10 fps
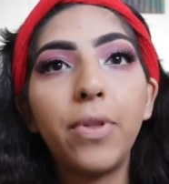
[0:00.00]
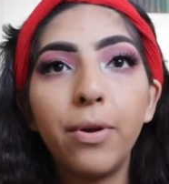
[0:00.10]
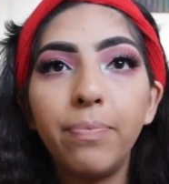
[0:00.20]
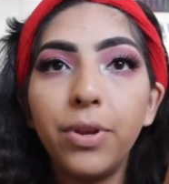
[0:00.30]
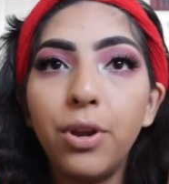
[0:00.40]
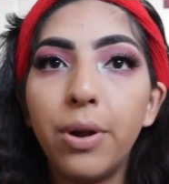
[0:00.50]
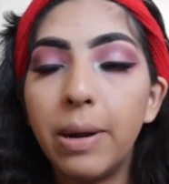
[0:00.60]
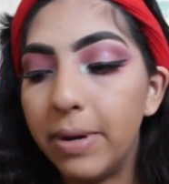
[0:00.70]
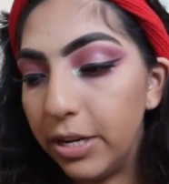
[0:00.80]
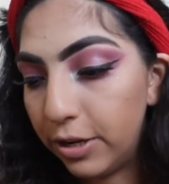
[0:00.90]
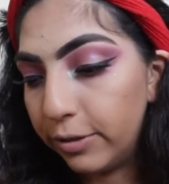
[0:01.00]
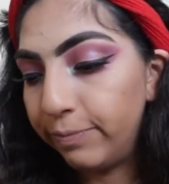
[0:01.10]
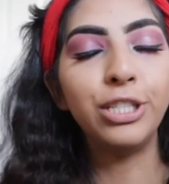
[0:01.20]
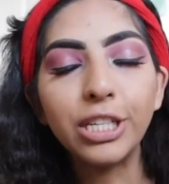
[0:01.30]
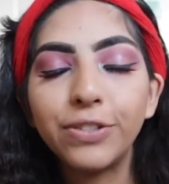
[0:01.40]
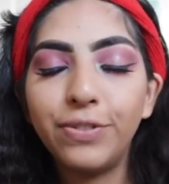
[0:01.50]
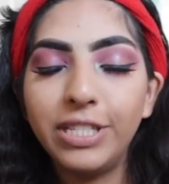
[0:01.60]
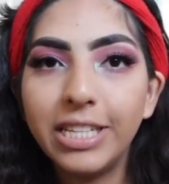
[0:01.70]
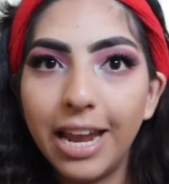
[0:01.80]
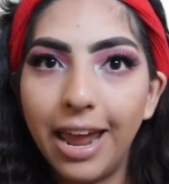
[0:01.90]
Nope, you know what I'm going to do? Just
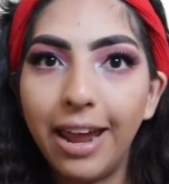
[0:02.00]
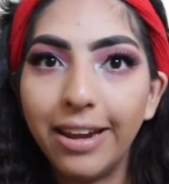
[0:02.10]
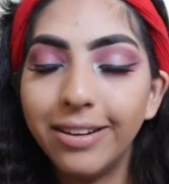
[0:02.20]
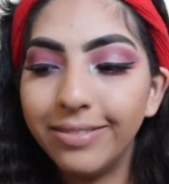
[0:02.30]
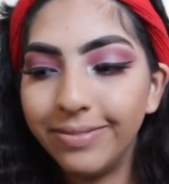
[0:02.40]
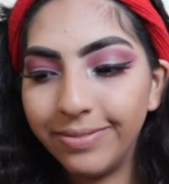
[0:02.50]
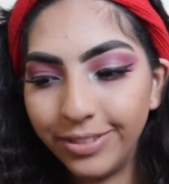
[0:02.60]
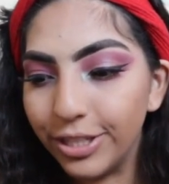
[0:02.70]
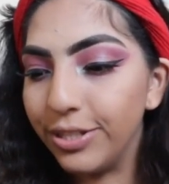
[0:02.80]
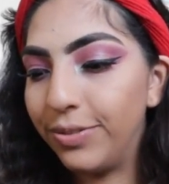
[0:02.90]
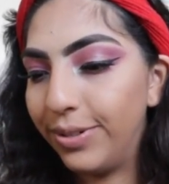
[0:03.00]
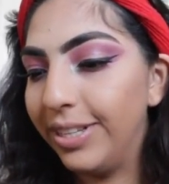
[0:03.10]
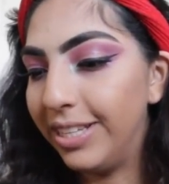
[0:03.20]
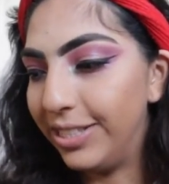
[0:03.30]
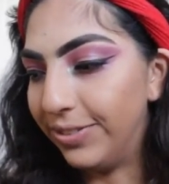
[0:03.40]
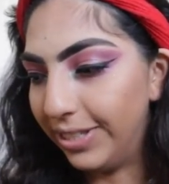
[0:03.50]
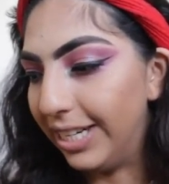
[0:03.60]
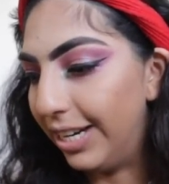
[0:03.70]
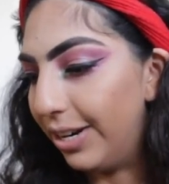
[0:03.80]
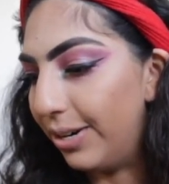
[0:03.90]
for today, just for this
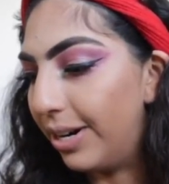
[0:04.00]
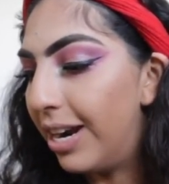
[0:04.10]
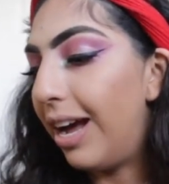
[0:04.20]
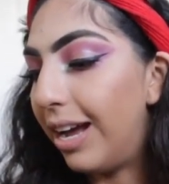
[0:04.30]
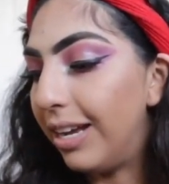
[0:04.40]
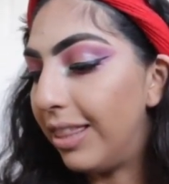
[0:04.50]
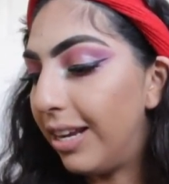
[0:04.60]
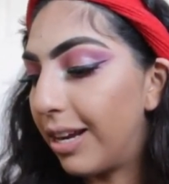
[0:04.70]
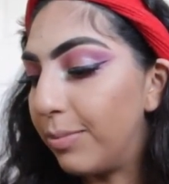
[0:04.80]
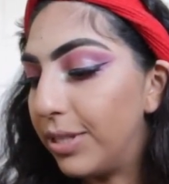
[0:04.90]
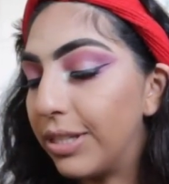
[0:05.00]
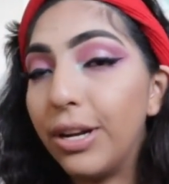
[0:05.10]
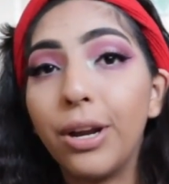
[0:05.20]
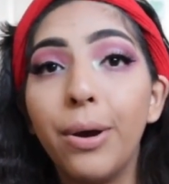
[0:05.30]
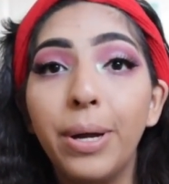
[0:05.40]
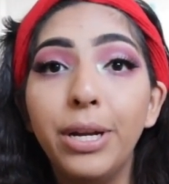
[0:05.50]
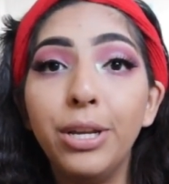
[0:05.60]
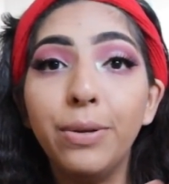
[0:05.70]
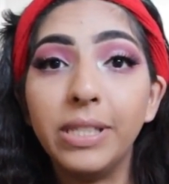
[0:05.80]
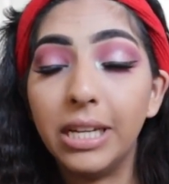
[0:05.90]
video, I think I'm just going to go ahead
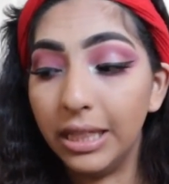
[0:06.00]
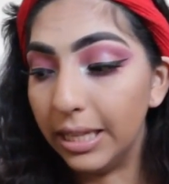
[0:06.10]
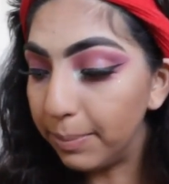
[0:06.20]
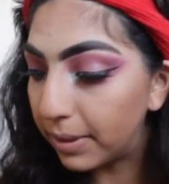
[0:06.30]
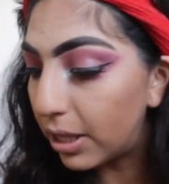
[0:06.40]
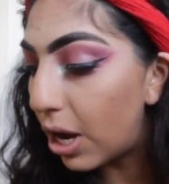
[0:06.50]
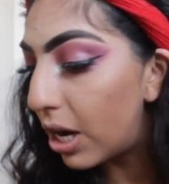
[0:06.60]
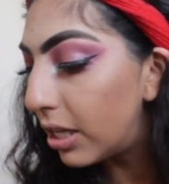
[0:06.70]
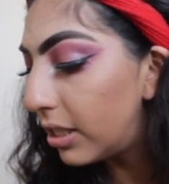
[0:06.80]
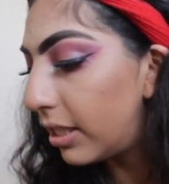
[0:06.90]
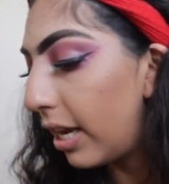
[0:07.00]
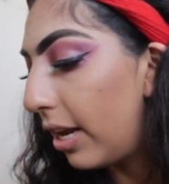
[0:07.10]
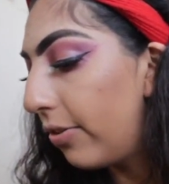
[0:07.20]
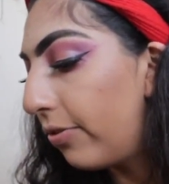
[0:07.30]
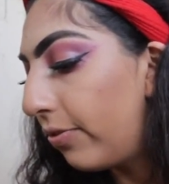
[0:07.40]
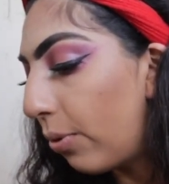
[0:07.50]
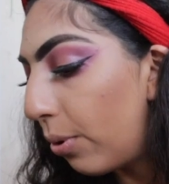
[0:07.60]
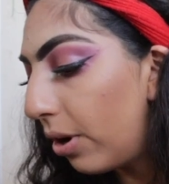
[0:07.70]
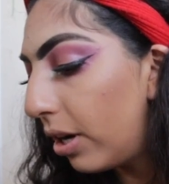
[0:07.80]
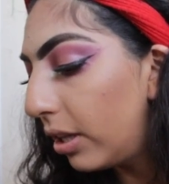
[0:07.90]
and use a lip gloss. And
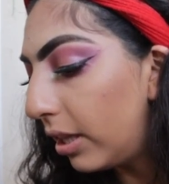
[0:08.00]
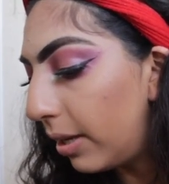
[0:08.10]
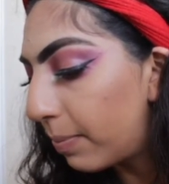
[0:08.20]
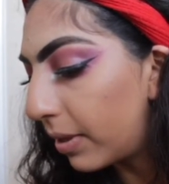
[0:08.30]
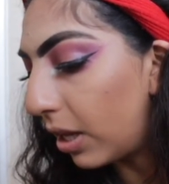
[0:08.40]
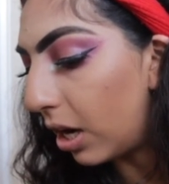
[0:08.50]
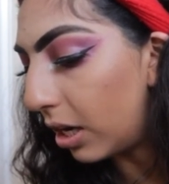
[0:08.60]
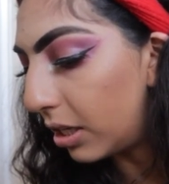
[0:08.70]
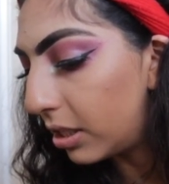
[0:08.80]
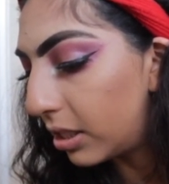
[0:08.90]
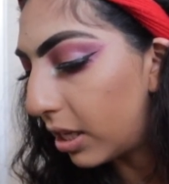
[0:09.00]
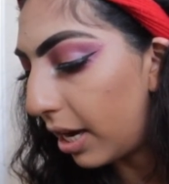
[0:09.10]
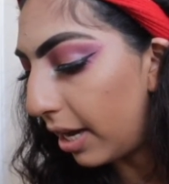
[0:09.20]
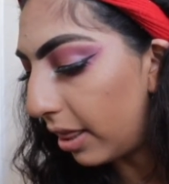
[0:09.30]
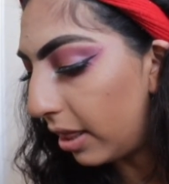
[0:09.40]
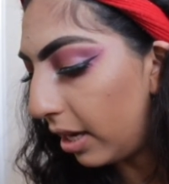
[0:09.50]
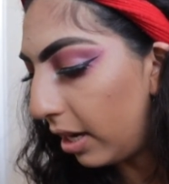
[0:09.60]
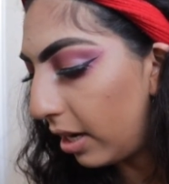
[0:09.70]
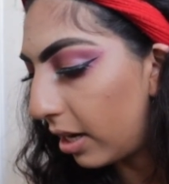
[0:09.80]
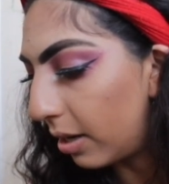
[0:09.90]
for lip gloss, I
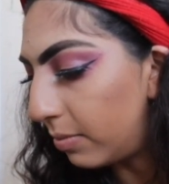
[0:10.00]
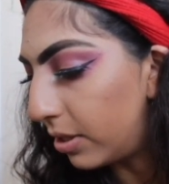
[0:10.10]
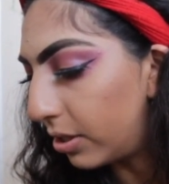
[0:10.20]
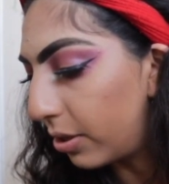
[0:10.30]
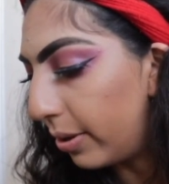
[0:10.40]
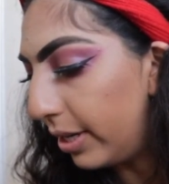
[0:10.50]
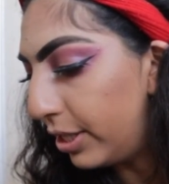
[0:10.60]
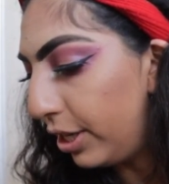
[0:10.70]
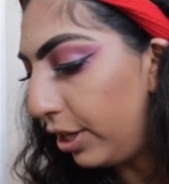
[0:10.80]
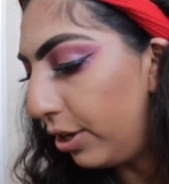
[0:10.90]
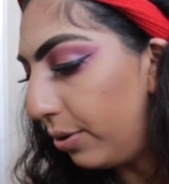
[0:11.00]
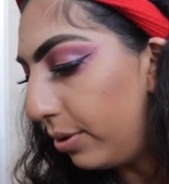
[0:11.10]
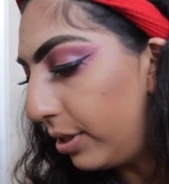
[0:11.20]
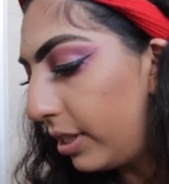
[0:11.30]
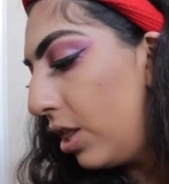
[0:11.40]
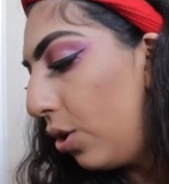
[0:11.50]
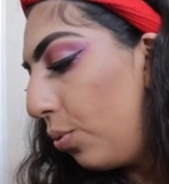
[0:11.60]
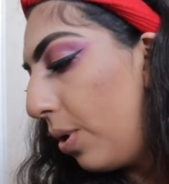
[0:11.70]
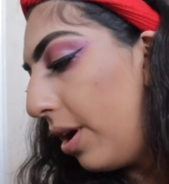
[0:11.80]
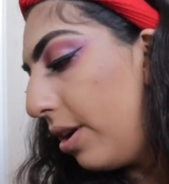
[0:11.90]
think I'm just going to use the
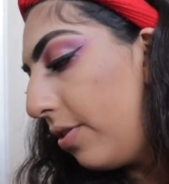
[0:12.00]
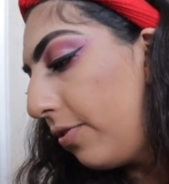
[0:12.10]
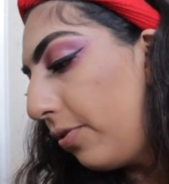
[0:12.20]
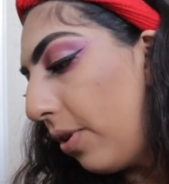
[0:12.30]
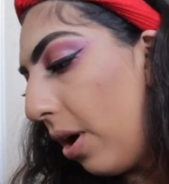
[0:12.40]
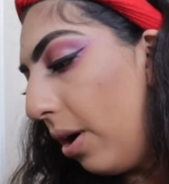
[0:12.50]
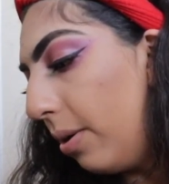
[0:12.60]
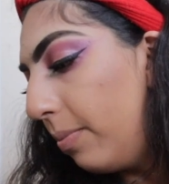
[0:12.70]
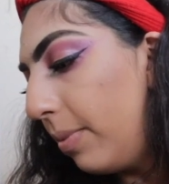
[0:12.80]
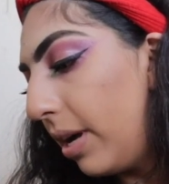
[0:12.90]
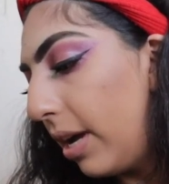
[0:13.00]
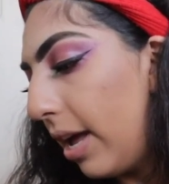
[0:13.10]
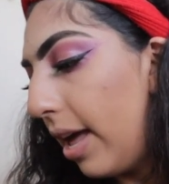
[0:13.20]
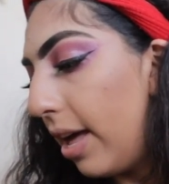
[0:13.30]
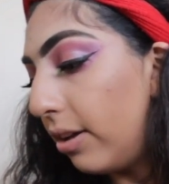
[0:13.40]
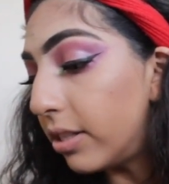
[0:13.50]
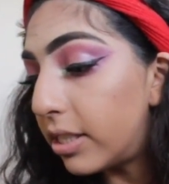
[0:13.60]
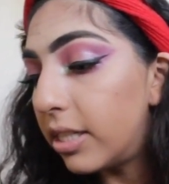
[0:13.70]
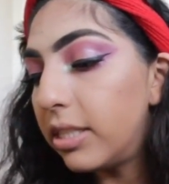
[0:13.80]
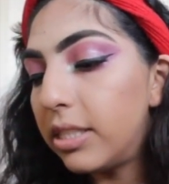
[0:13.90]
one from
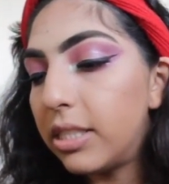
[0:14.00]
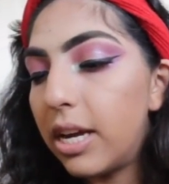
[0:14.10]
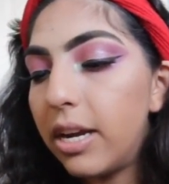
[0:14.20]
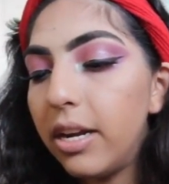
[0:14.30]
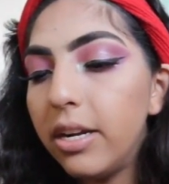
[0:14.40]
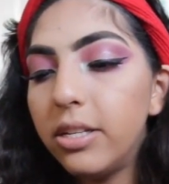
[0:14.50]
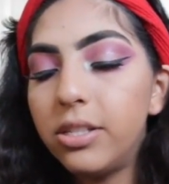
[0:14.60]
Elsa's side.